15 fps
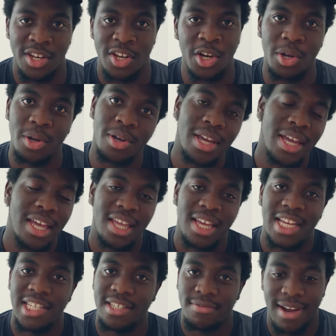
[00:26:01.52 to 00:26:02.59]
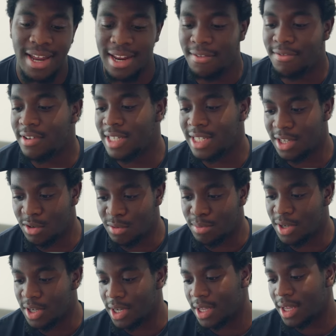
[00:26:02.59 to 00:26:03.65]
to know. He's read every single
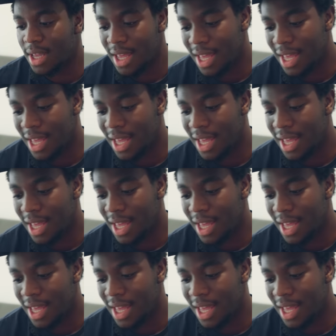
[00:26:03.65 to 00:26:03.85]
book.